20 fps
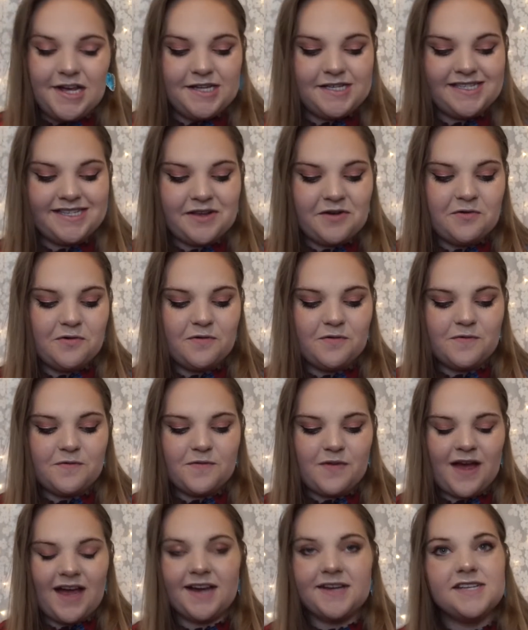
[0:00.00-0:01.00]
So
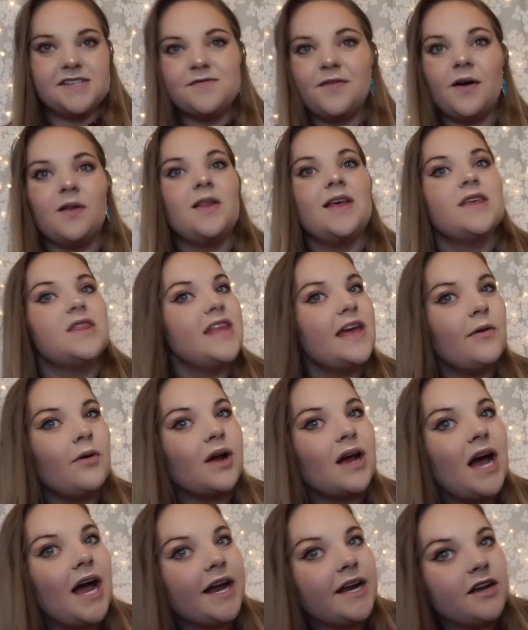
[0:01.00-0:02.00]
I just felt like they were
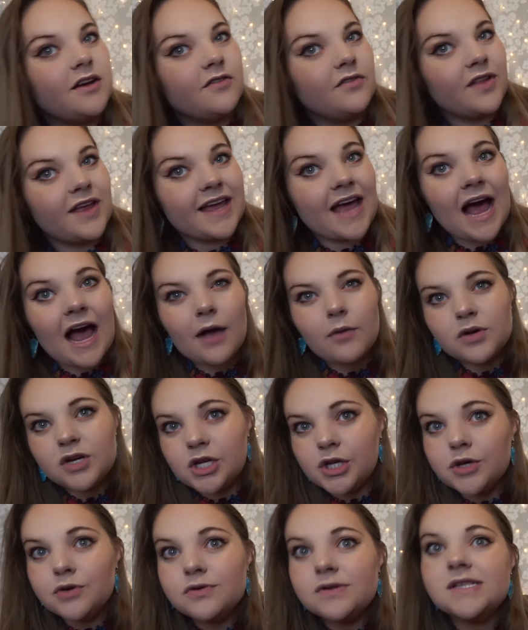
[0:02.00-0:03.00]
kind of like, I would
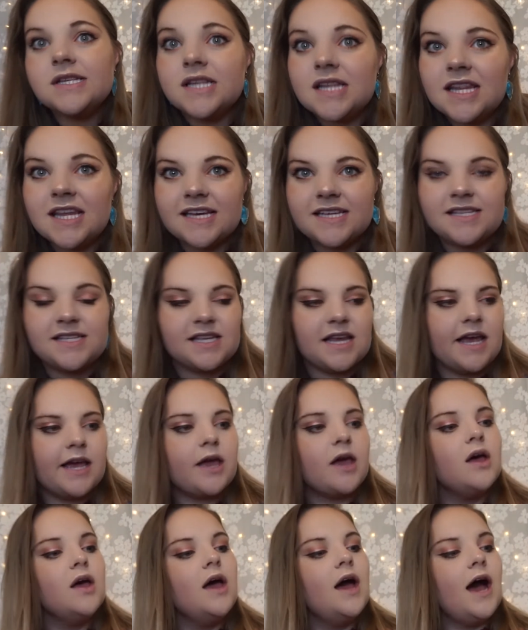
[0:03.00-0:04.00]
use this, like,